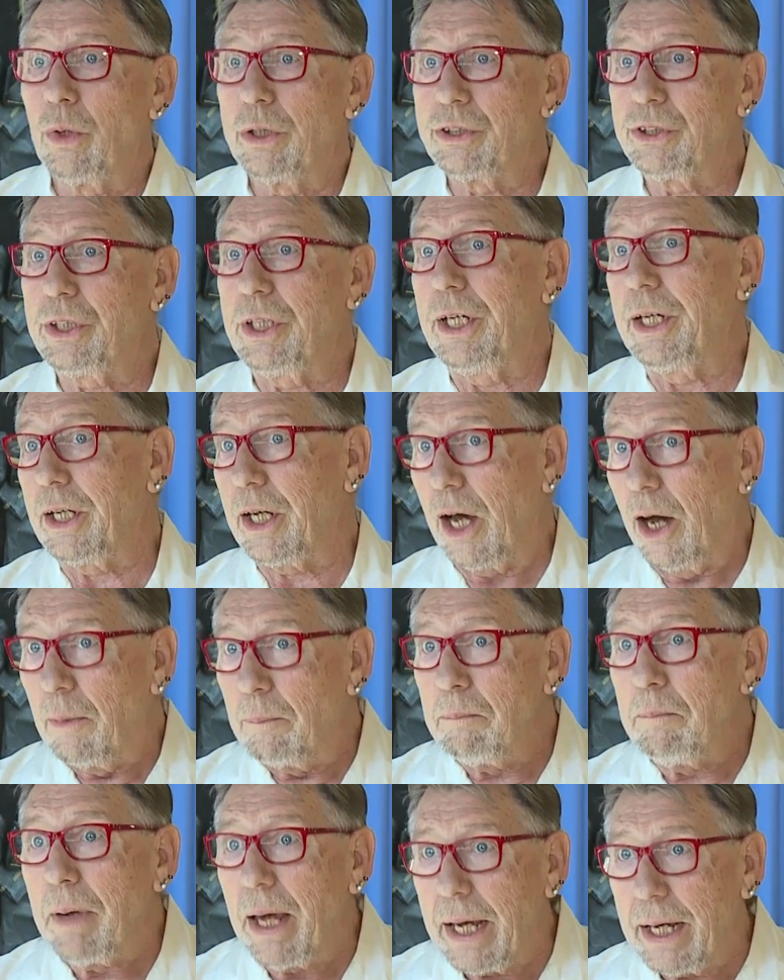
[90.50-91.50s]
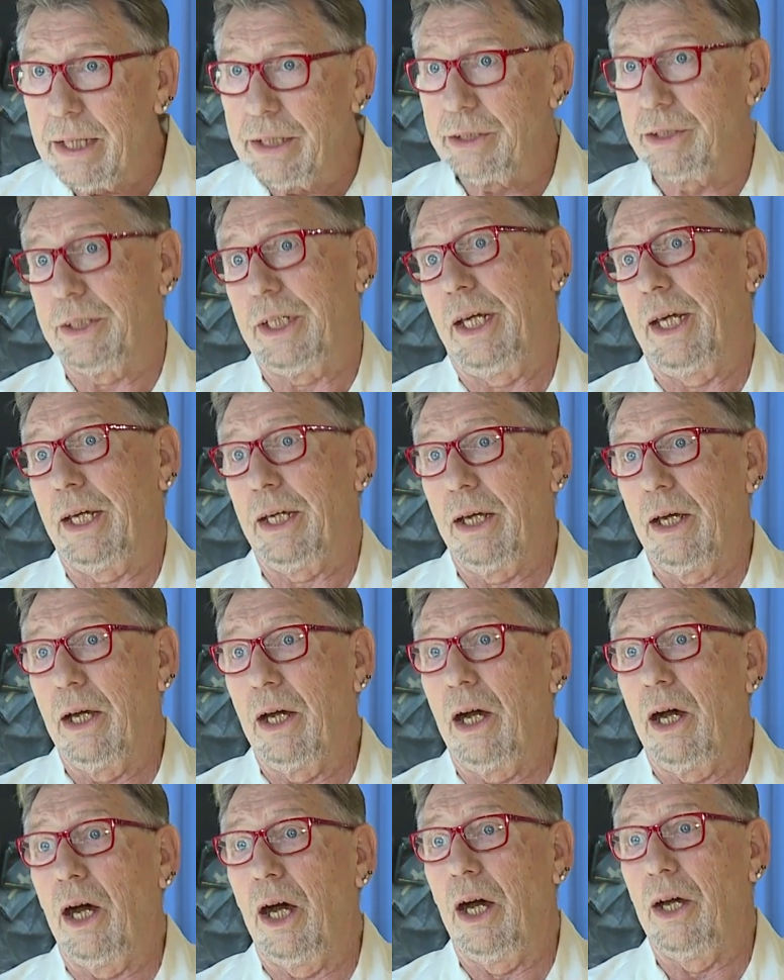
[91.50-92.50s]
We're seeing amazing
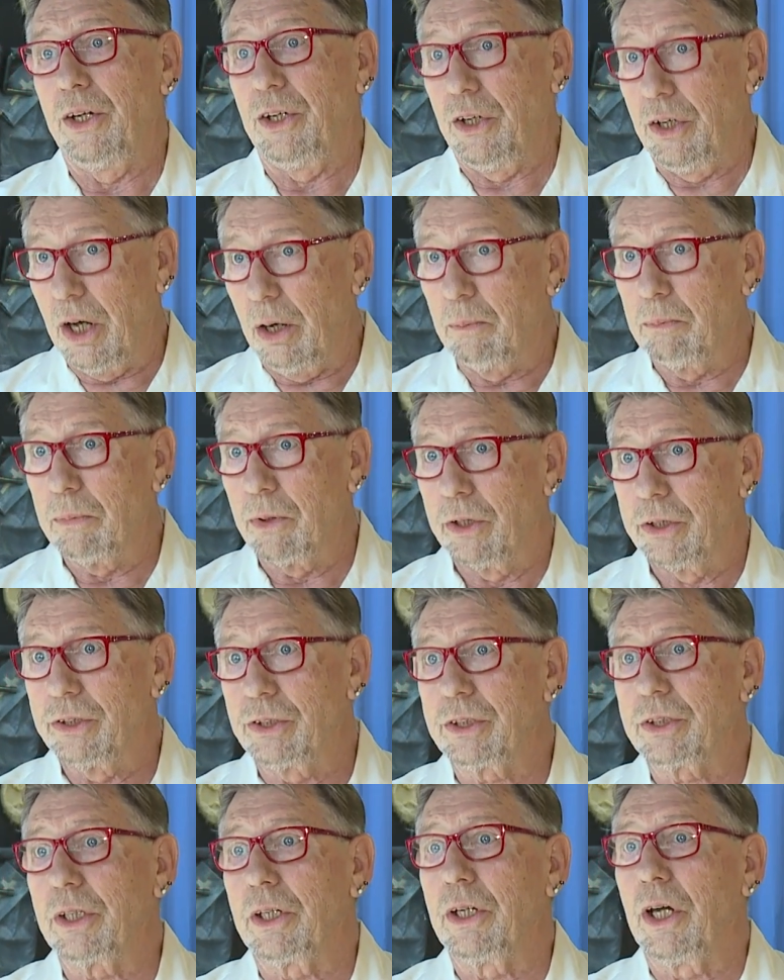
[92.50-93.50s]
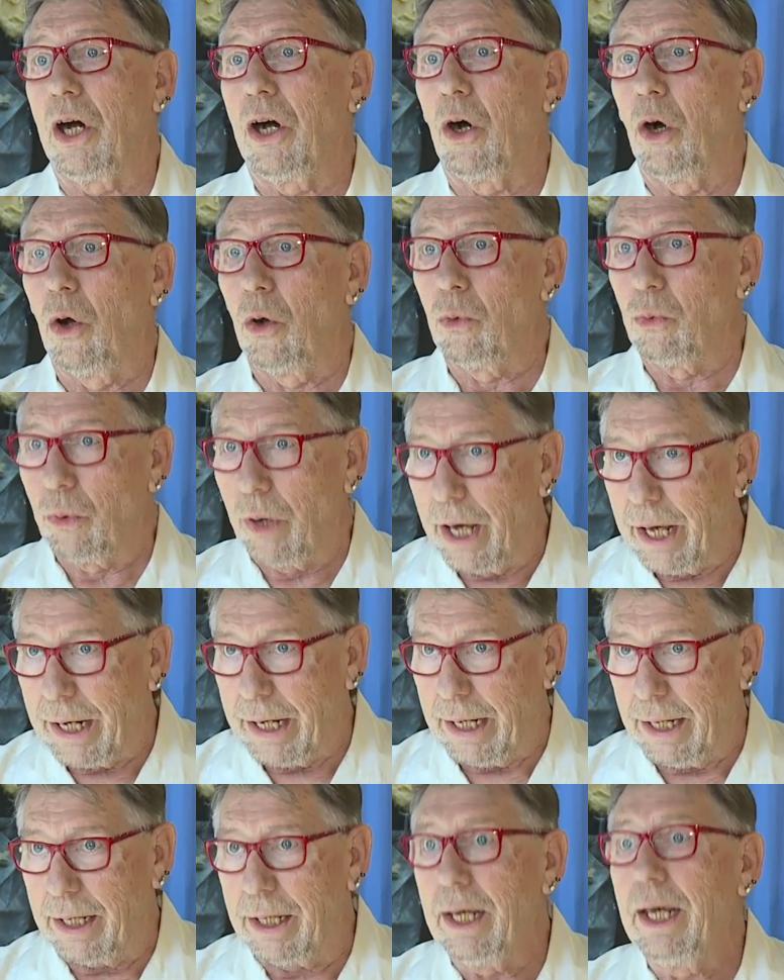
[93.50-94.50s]
uh, numbers
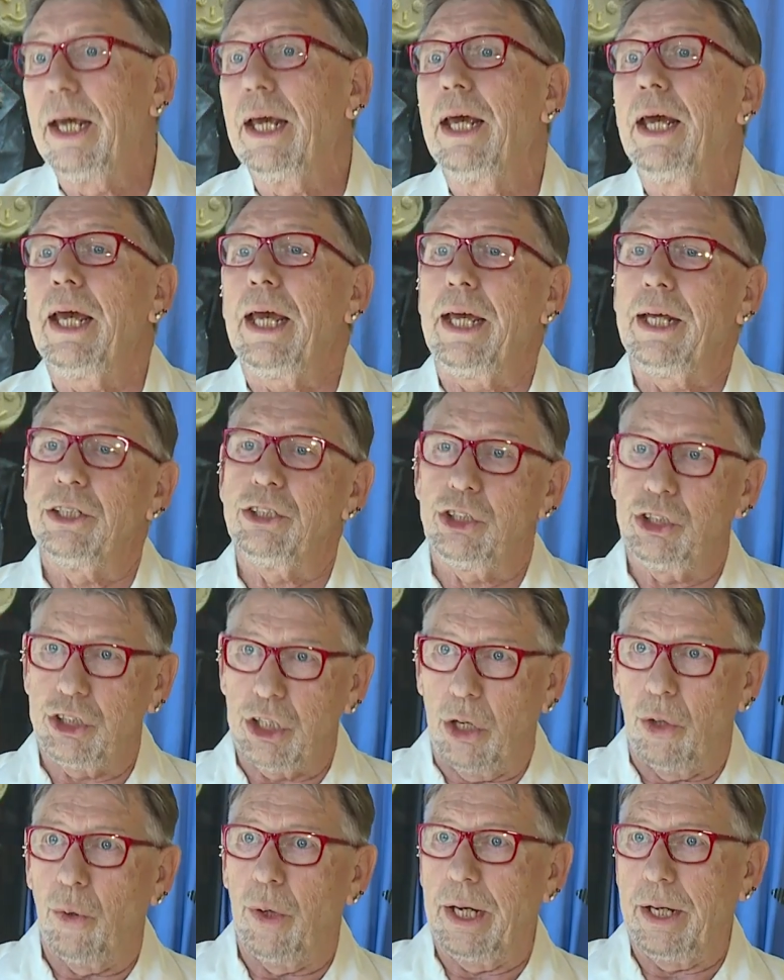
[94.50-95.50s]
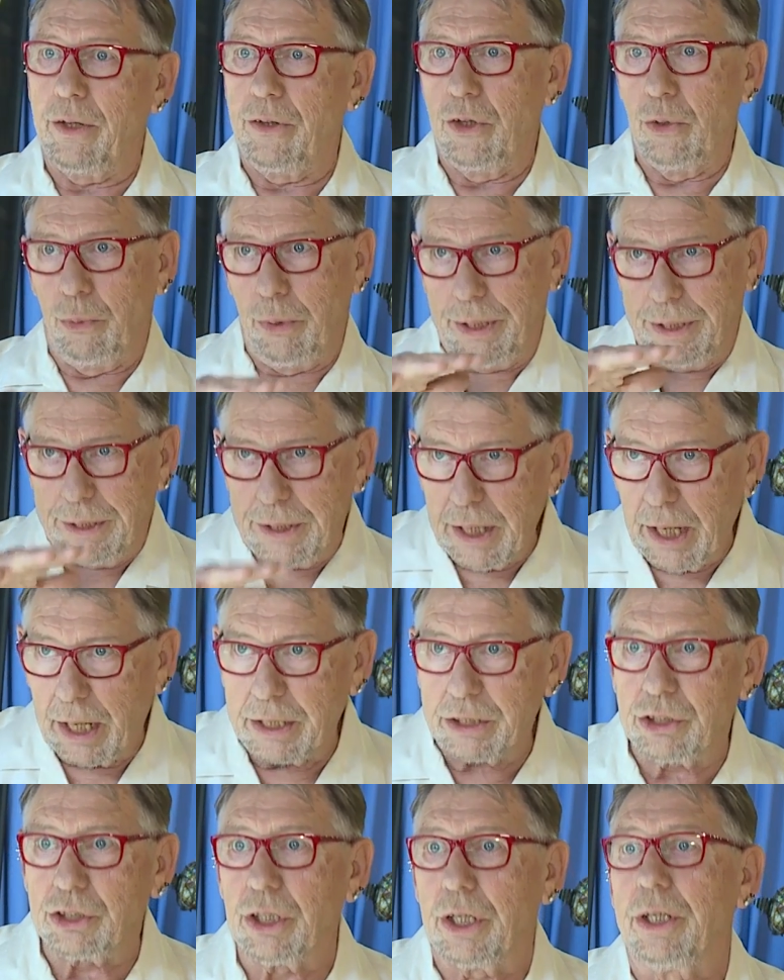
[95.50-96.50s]
already in showing the
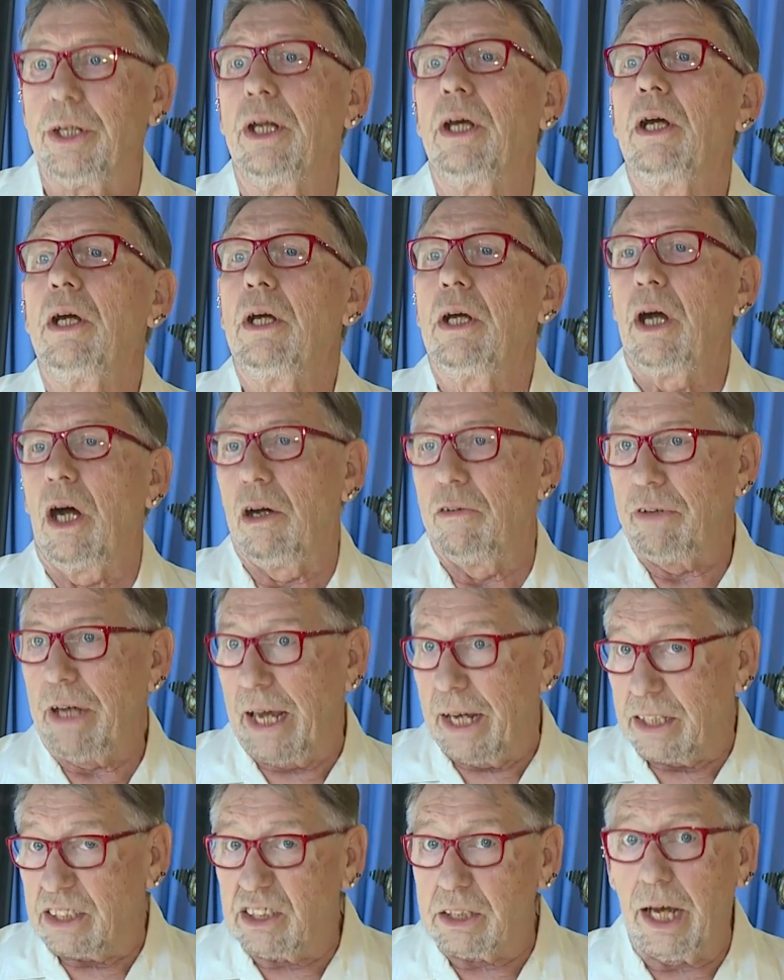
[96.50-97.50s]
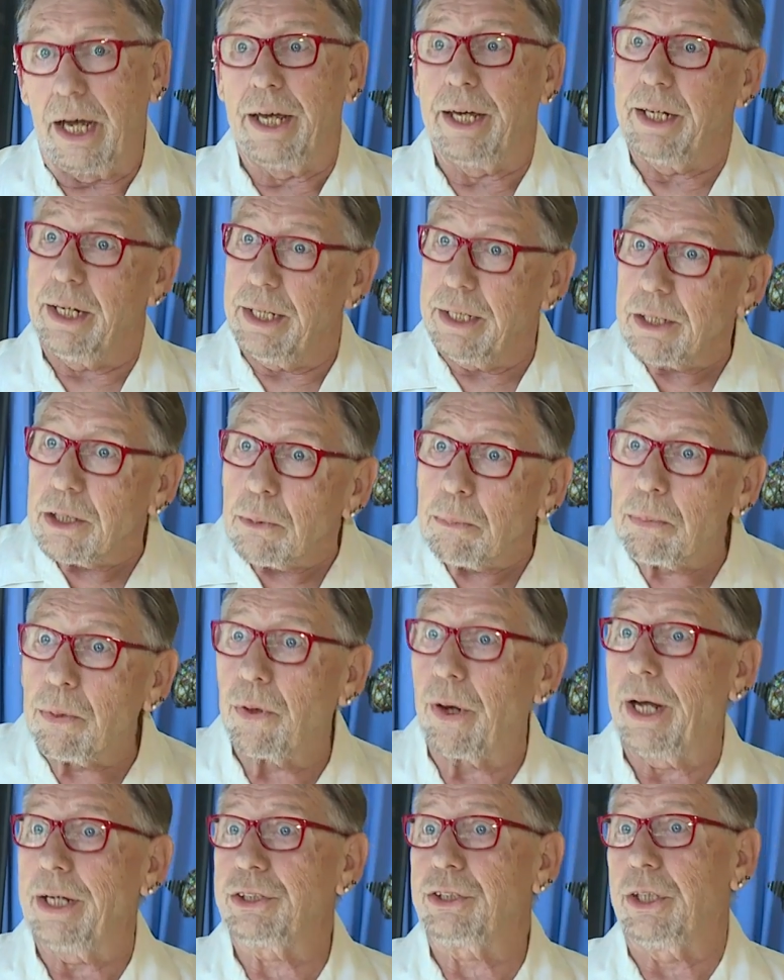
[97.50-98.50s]
reduction of anxiety,
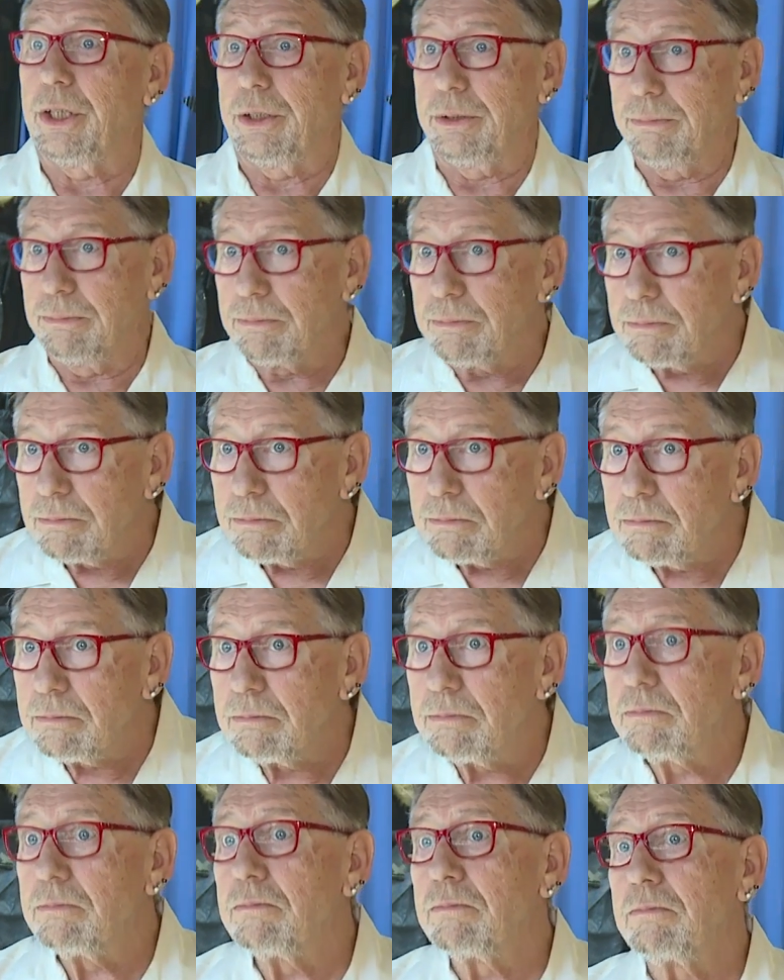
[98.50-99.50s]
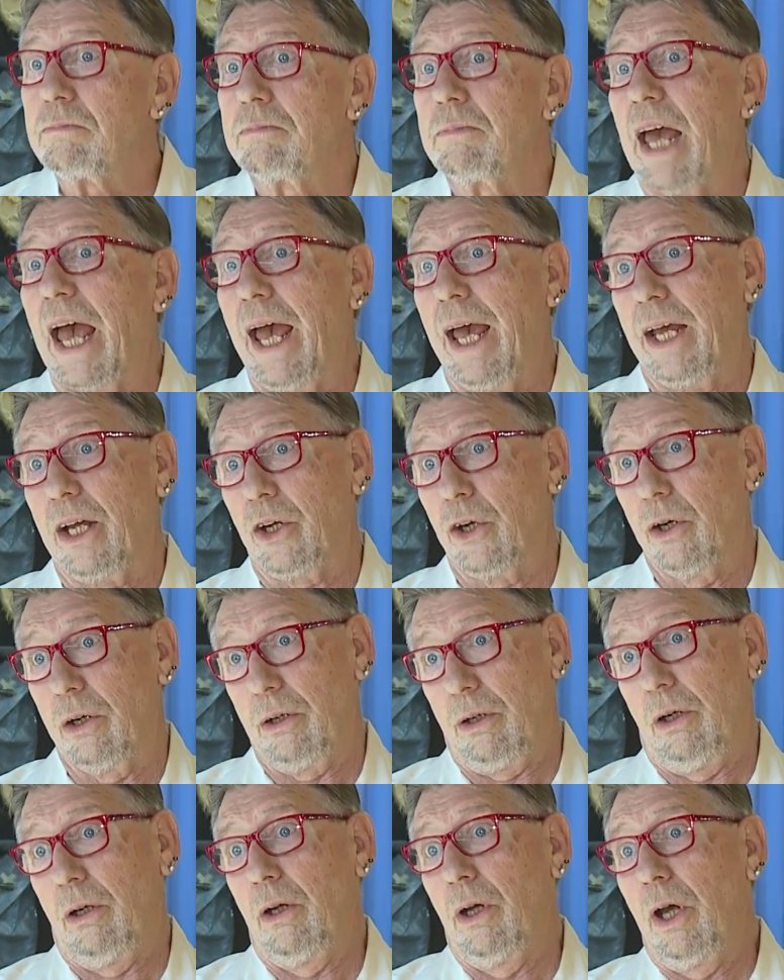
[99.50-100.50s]
depression,
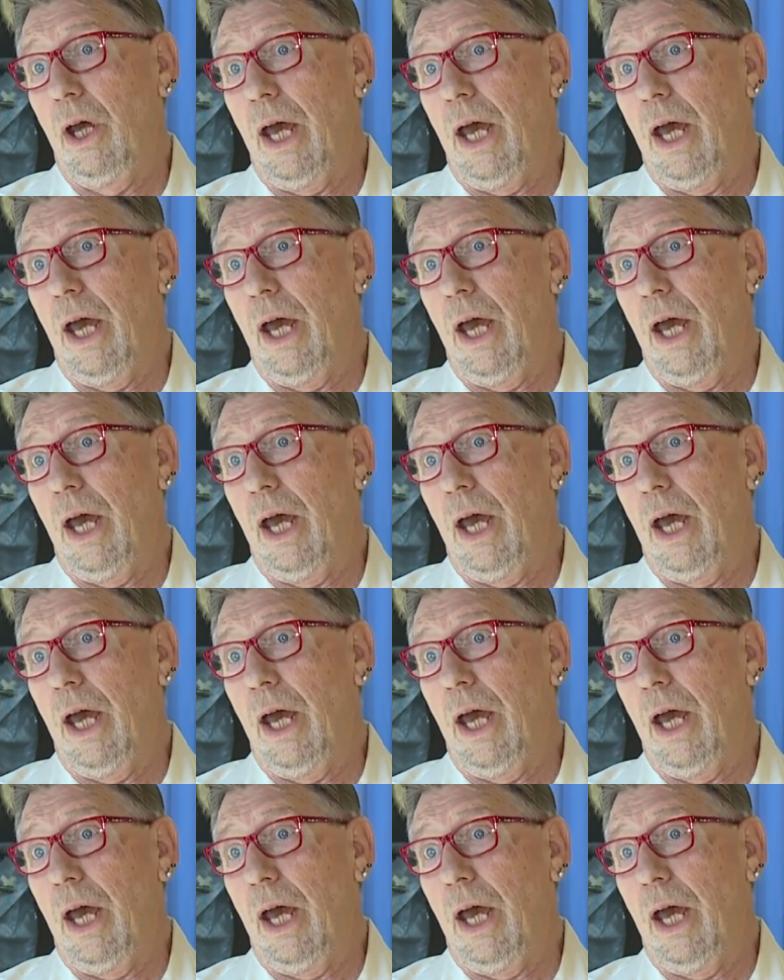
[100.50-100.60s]
anger.